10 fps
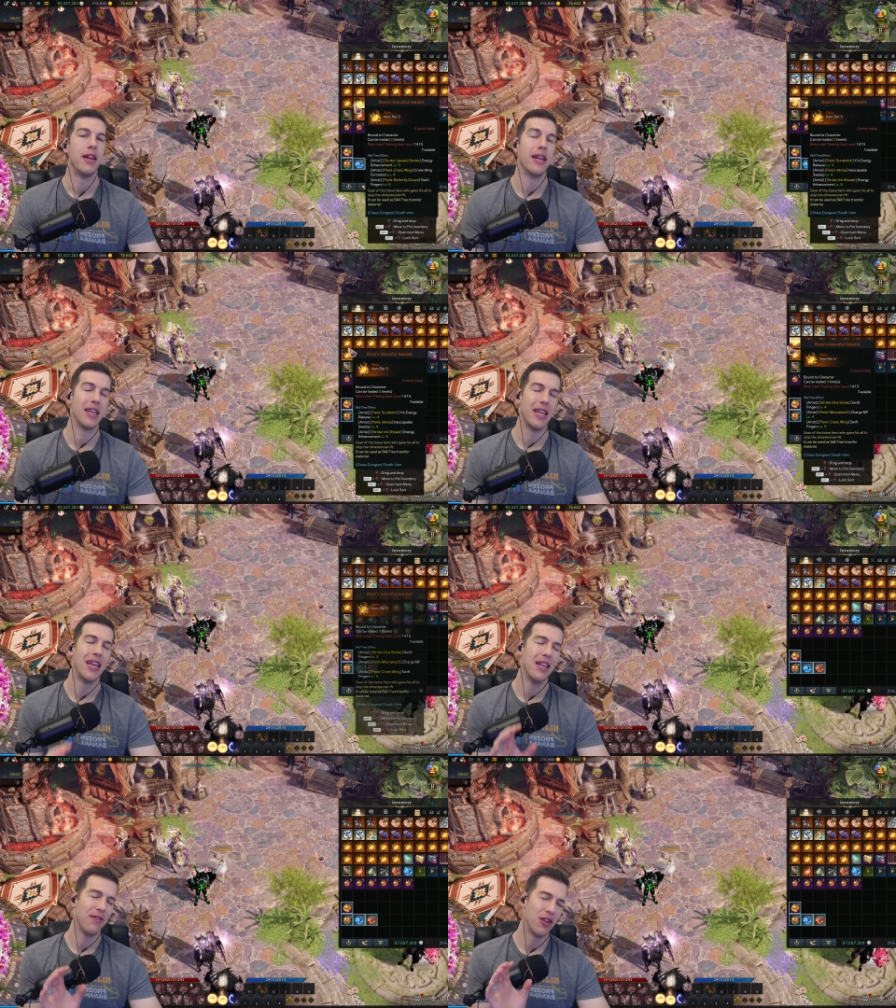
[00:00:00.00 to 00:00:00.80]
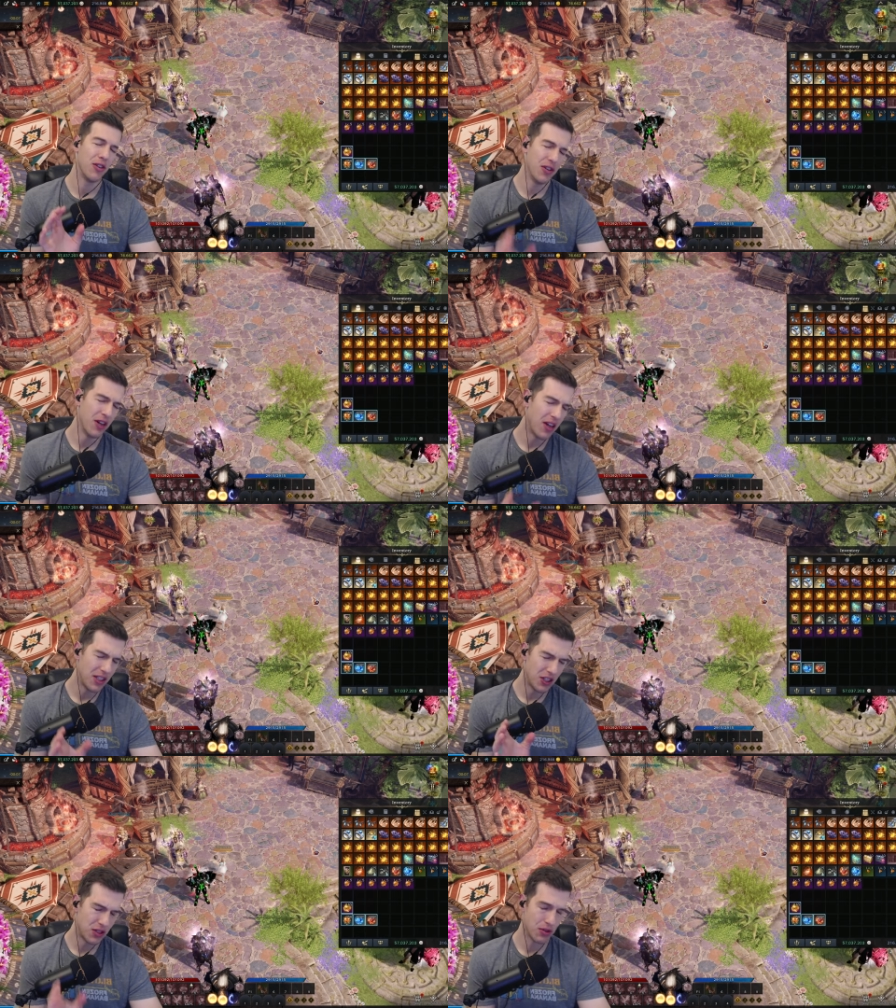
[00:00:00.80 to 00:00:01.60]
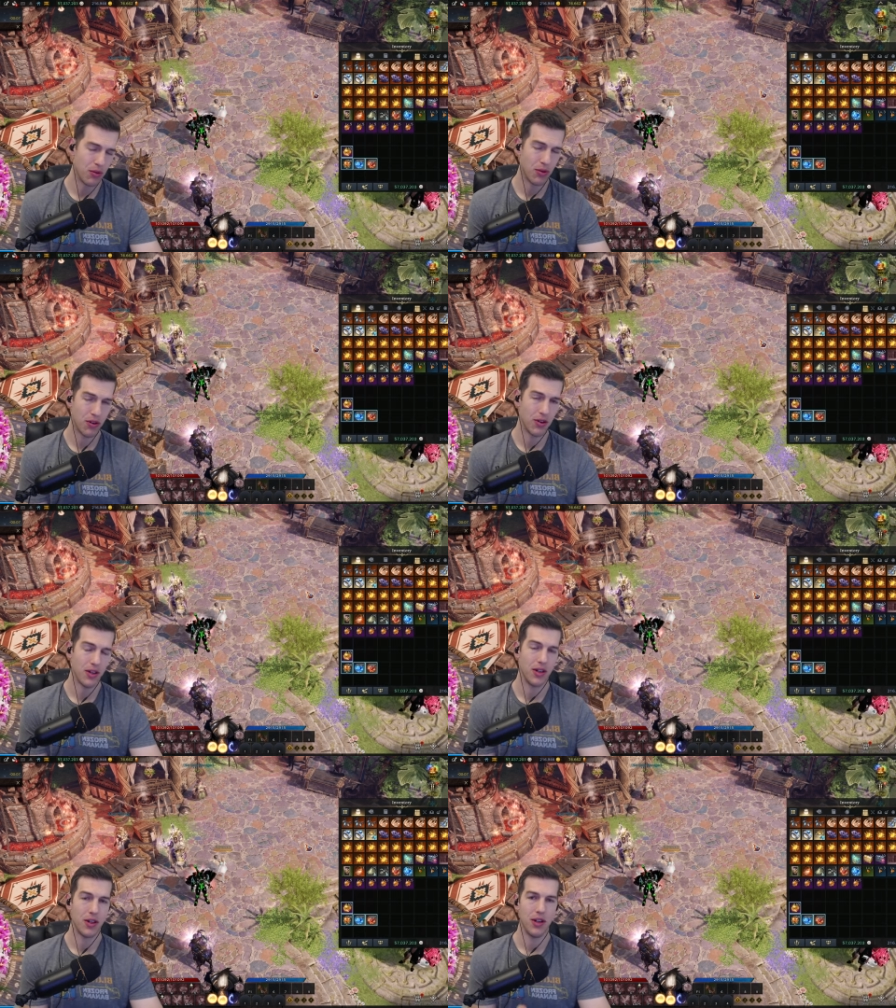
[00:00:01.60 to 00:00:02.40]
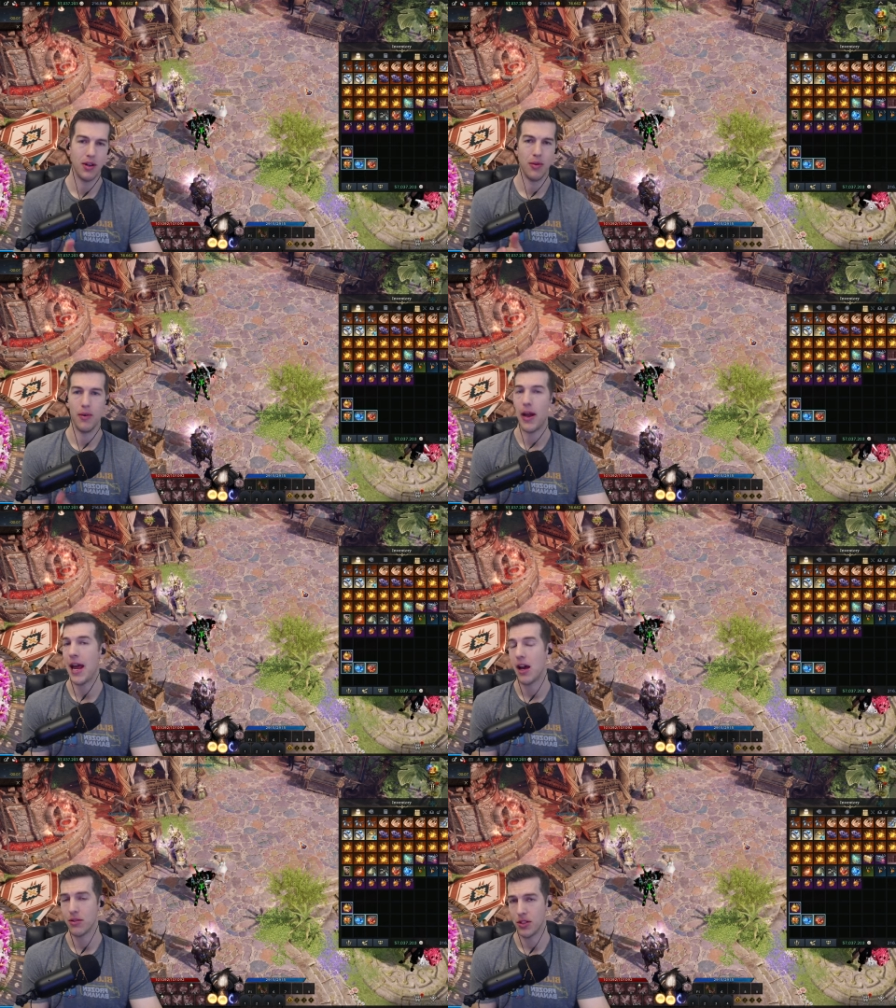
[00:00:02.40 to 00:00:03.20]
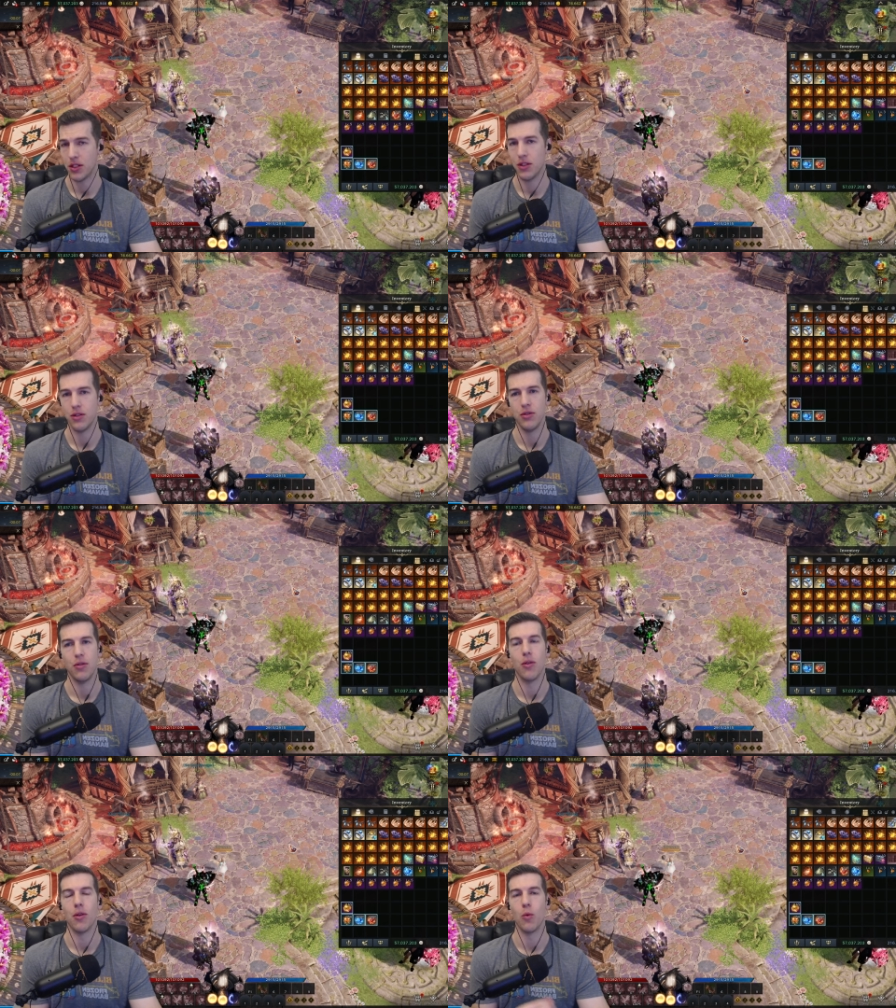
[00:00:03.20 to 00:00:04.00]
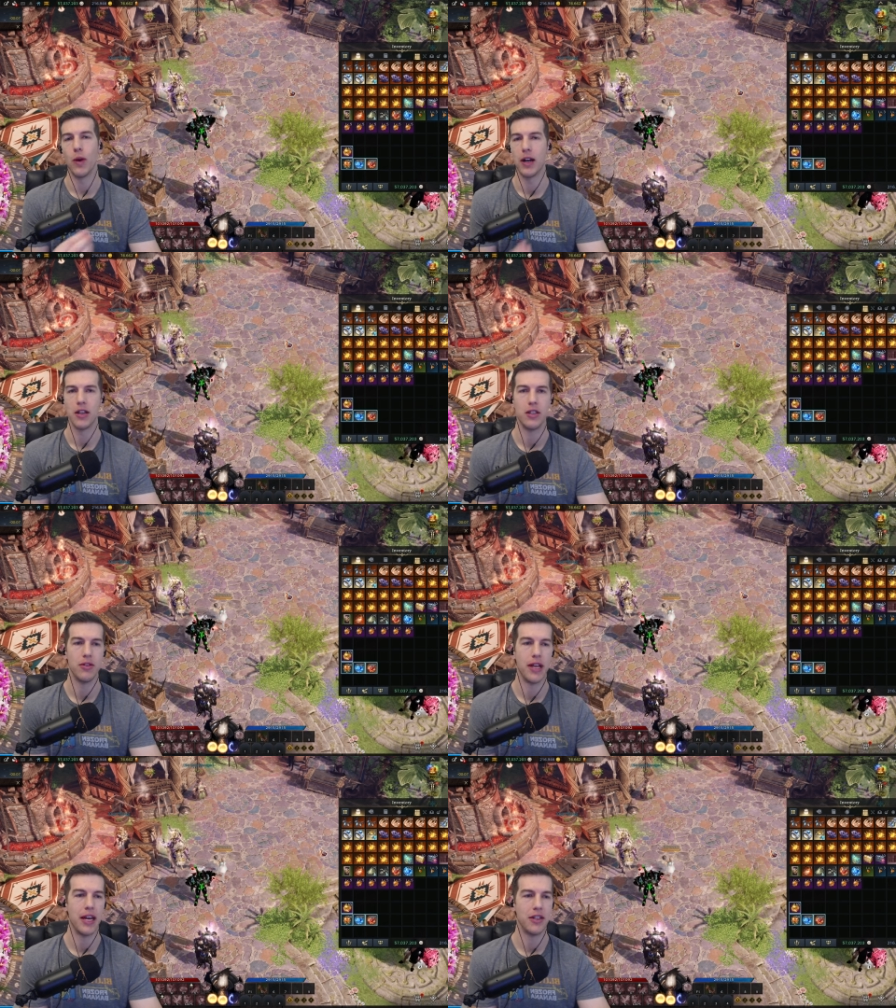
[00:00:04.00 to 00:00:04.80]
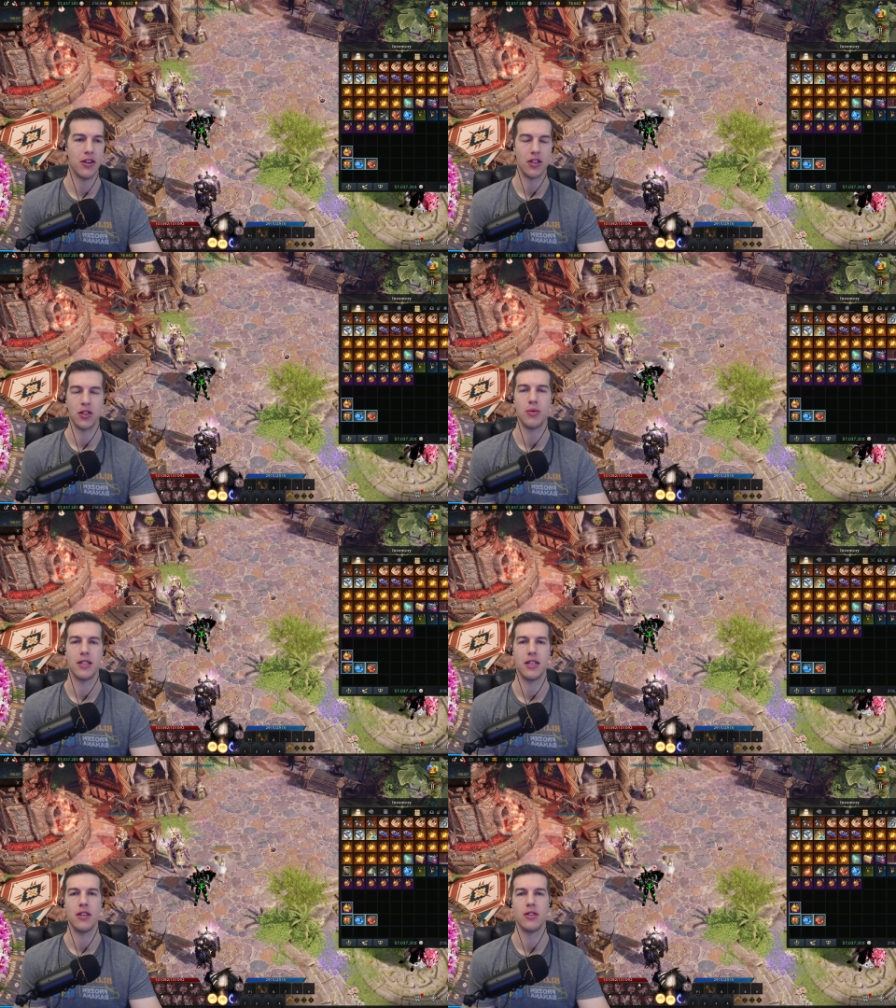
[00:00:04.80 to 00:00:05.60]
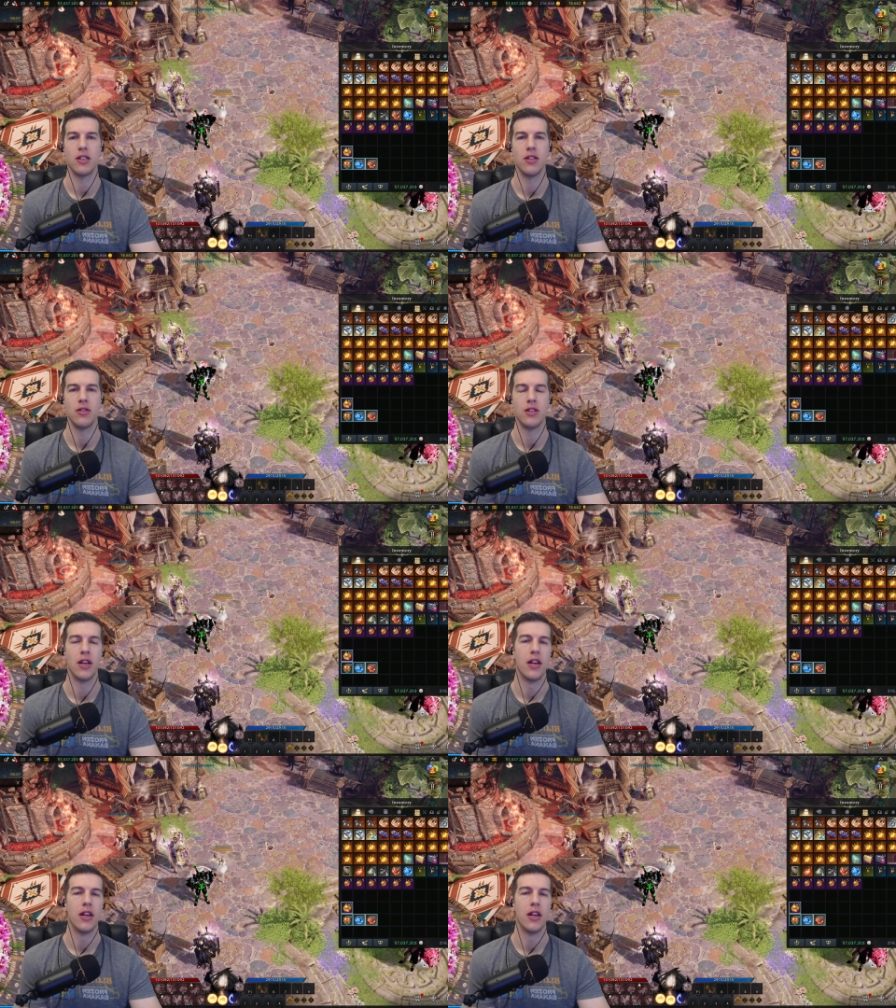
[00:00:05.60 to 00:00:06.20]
Again, if you're not sure how to or where to do that, you're not sure what skills to use,